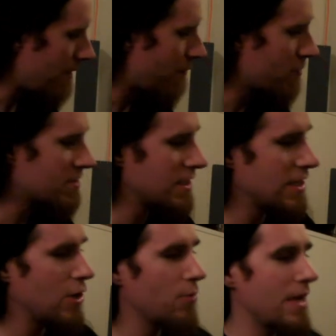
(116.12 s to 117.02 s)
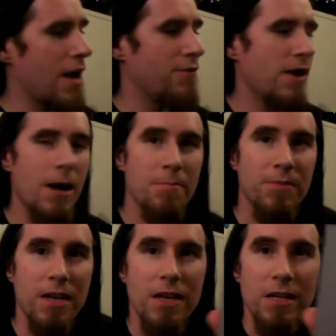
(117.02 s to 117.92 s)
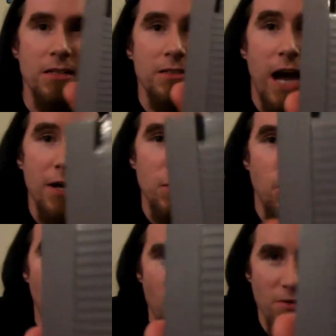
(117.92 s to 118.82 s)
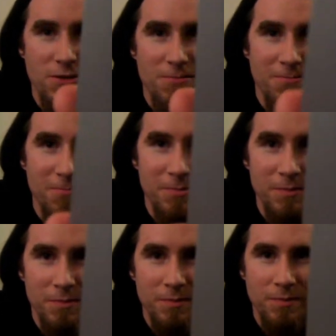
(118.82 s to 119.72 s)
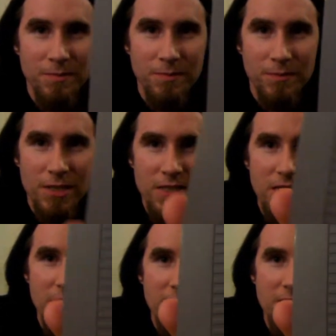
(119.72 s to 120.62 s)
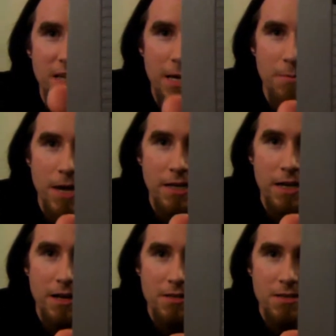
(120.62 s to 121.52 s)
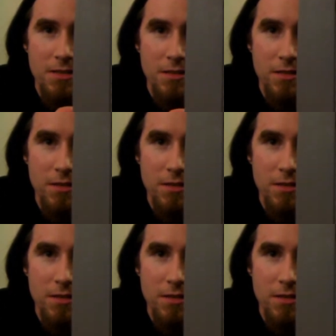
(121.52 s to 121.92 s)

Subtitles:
First thing here, we have Dino Wars. This is a NES game, NES.